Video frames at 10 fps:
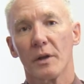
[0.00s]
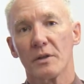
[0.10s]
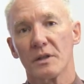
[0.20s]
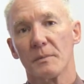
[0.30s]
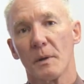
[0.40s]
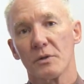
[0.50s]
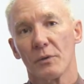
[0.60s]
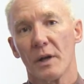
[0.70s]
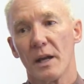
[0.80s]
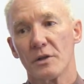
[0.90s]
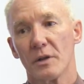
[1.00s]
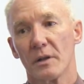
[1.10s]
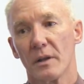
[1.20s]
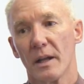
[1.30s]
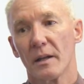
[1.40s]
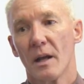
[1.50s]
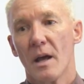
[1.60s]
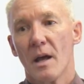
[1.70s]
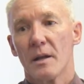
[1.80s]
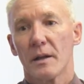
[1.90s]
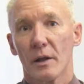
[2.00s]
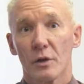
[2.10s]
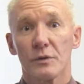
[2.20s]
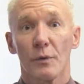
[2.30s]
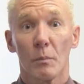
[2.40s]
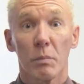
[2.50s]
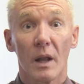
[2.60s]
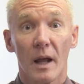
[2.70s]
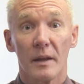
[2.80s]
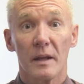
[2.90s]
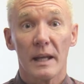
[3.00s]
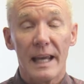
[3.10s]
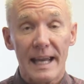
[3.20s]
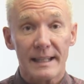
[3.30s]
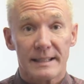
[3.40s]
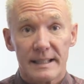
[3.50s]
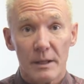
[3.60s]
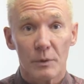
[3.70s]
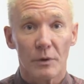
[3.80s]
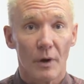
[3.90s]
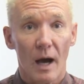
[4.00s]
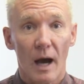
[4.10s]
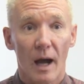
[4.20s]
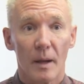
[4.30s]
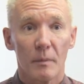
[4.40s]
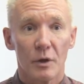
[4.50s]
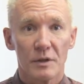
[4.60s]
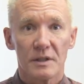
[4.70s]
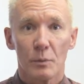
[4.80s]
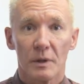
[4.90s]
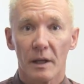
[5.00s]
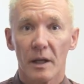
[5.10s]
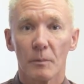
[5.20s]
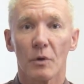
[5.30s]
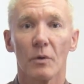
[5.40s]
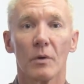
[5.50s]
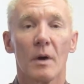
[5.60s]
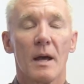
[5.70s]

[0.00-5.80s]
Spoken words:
They use a special reagent that looks for blood that you can't see with your eye, but you can see with the chemical.